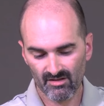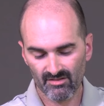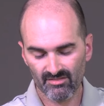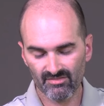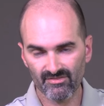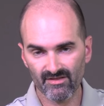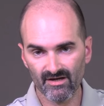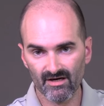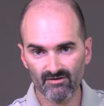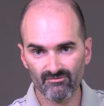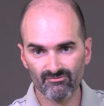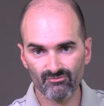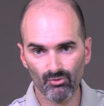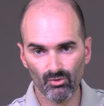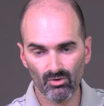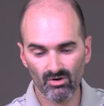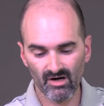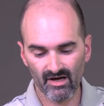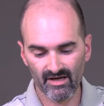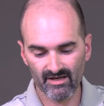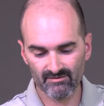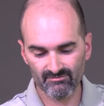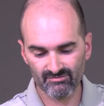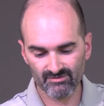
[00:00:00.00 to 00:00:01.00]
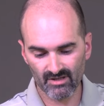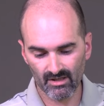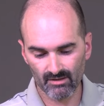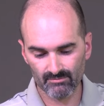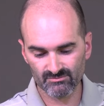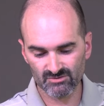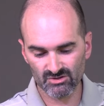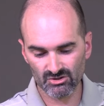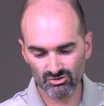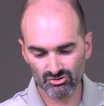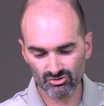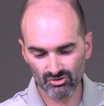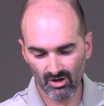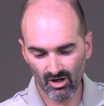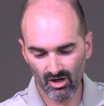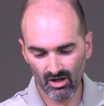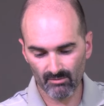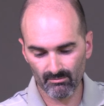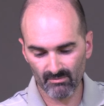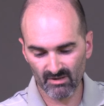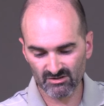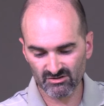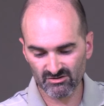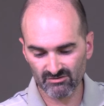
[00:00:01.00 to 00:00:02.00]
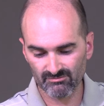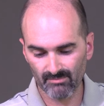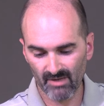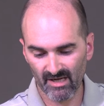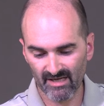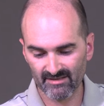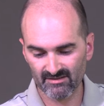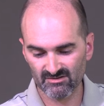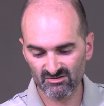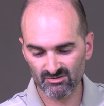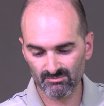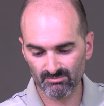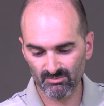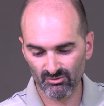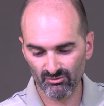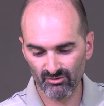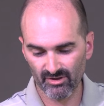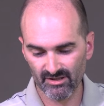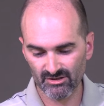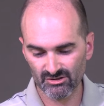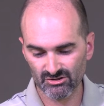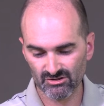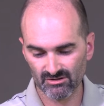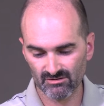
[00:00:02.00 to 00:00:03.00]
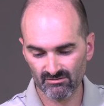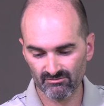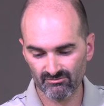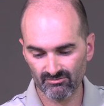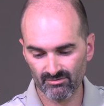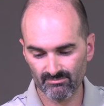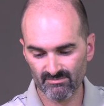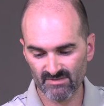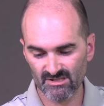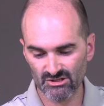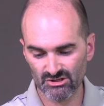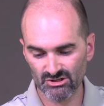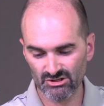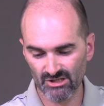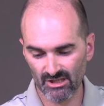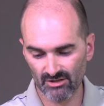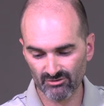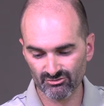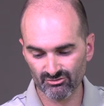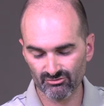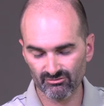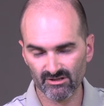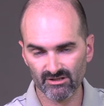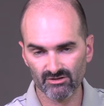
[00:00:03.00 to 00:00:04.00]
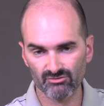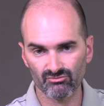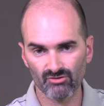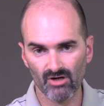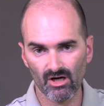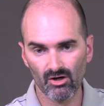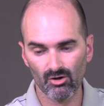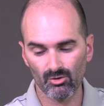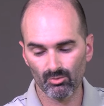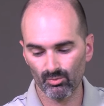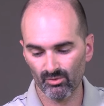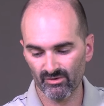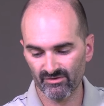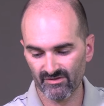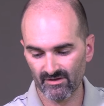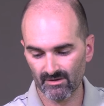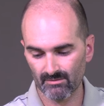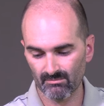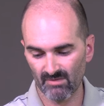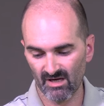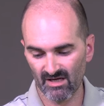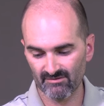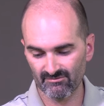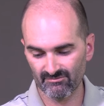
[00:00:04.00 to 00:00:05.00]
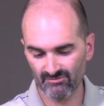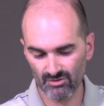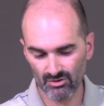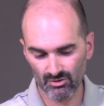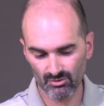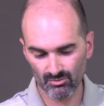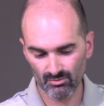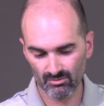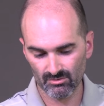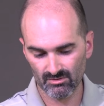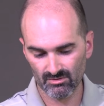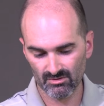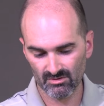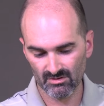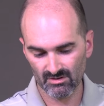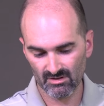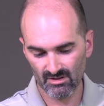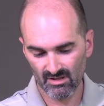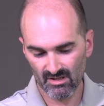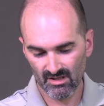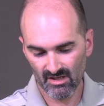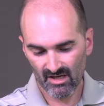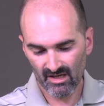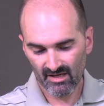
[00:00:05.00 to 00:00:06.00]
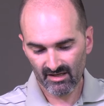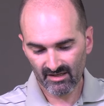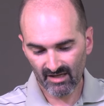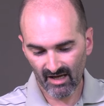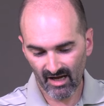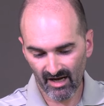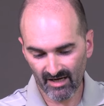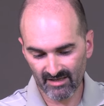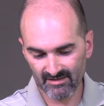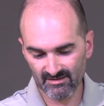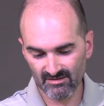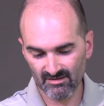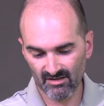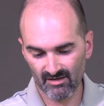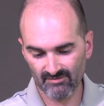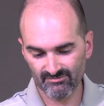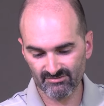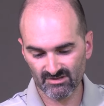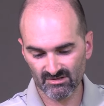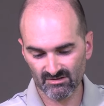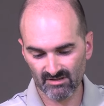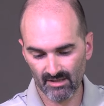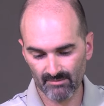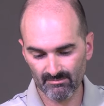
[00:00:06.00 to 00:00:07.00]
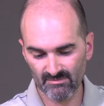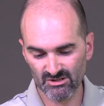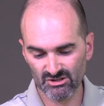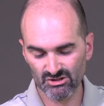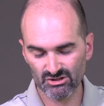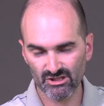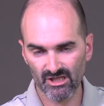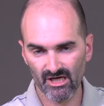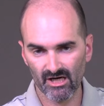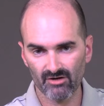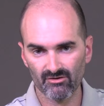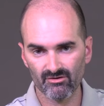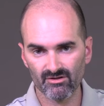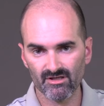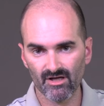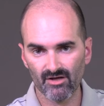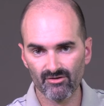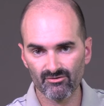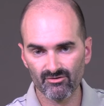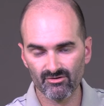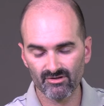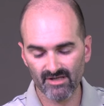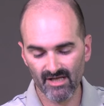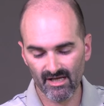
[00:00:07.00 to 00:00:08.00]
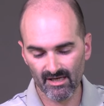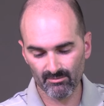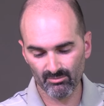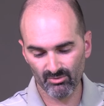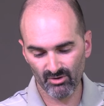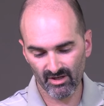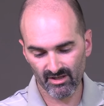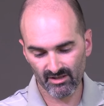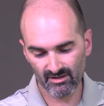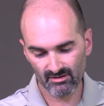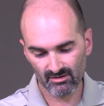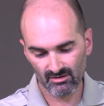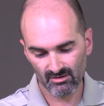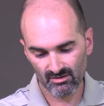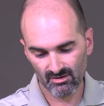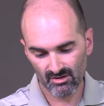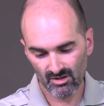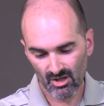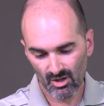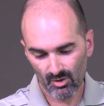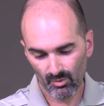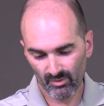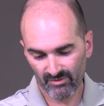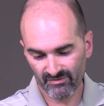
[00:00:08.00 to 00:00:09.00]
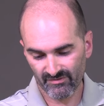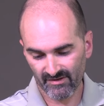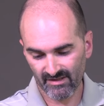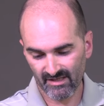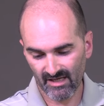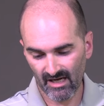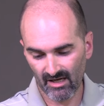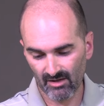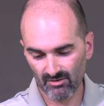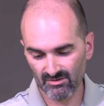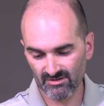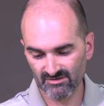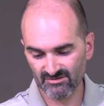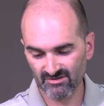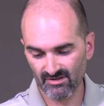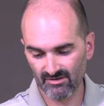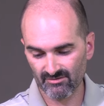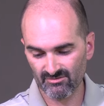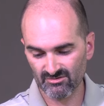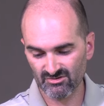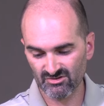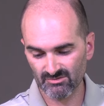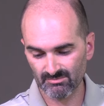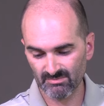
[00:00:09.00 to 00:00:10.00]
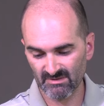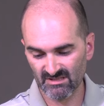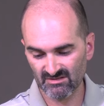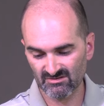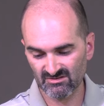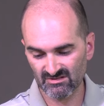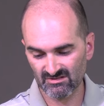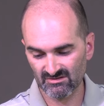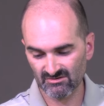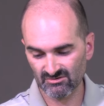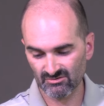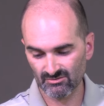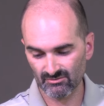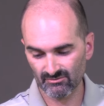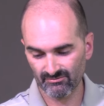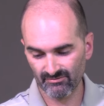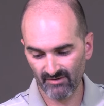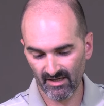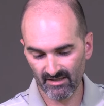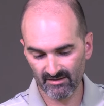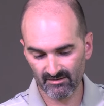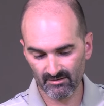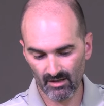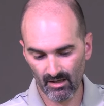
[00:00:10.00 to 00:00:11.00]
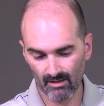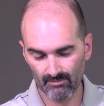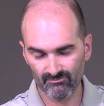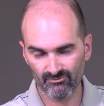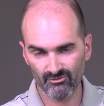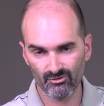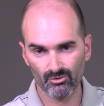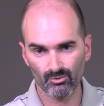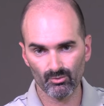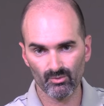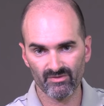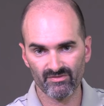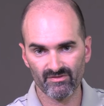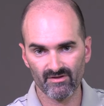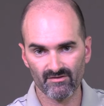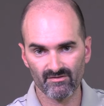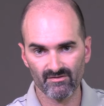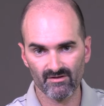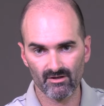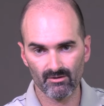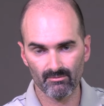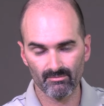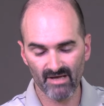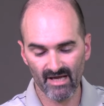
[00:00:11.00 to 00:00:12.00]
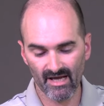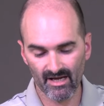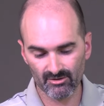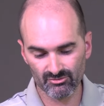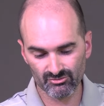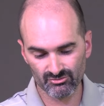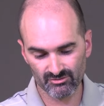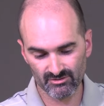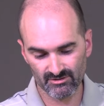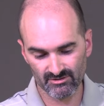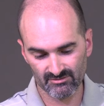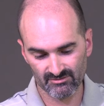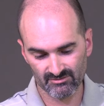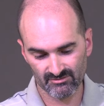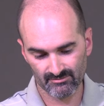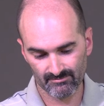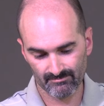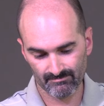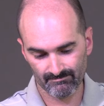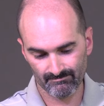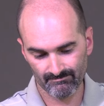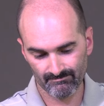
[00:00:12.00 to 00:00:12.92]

Therefore, I have come to draw much of my inspiration from the sheltering realm within my view, kind enough to let me share another daybreak with the countless other species who find comfort within their boundaries.